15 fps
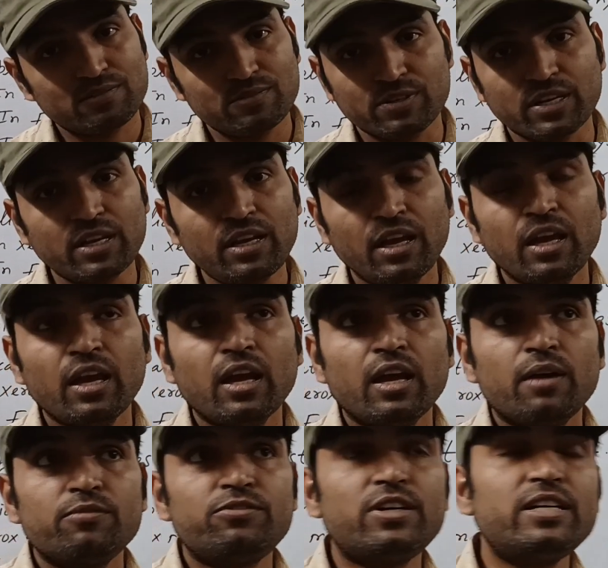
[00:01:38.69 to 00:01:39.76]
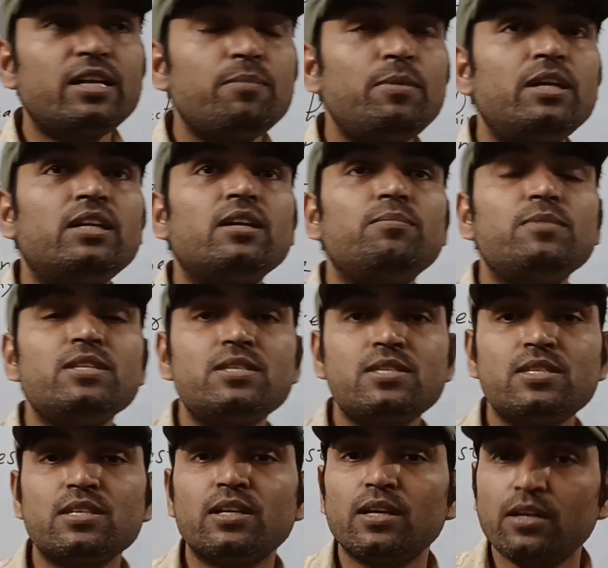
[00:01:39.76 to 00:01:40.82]
Okay, fundamental
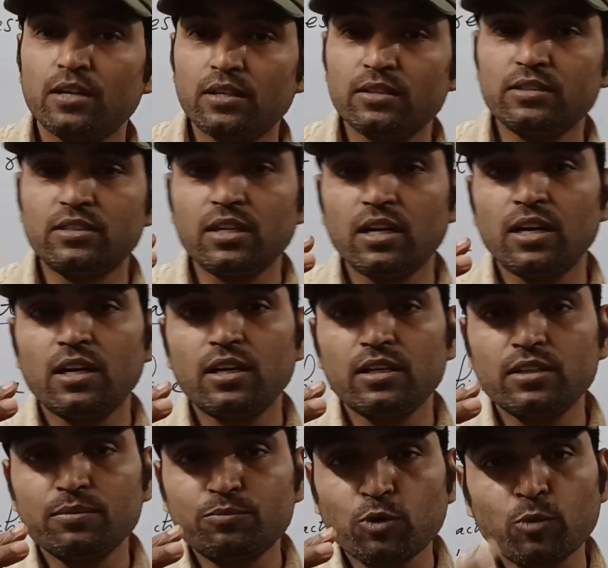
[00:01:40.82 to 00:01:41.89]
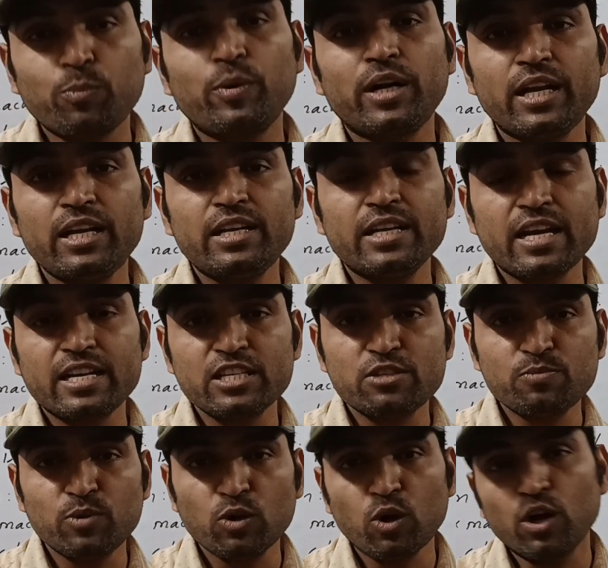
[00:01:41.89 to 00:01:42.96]
means the property that is
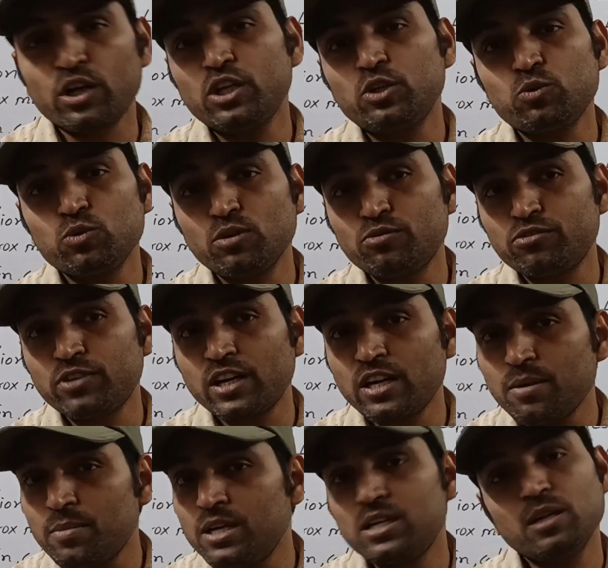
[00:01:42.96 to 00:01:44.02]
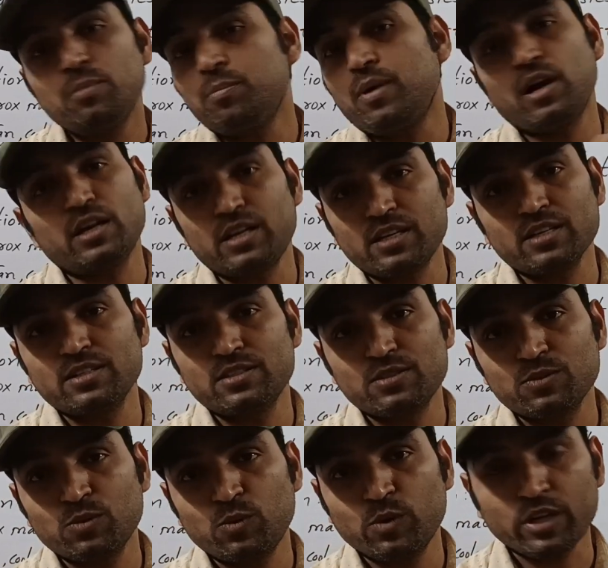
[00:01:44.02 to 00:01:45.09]
belonging to the fundamental
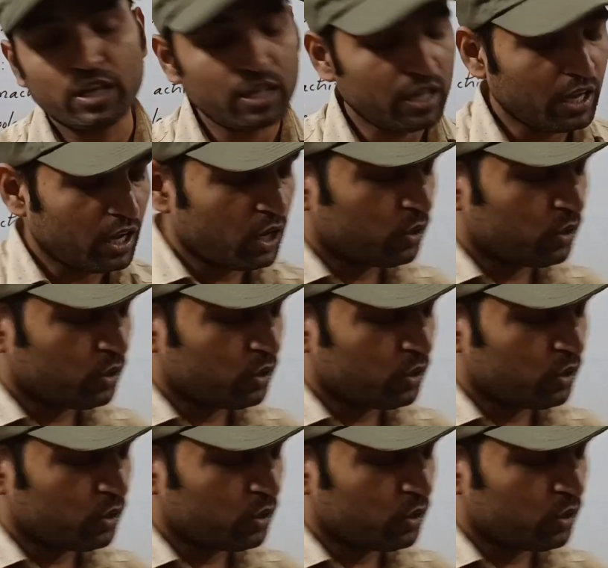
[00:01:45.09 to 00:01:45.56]
particles. Okay,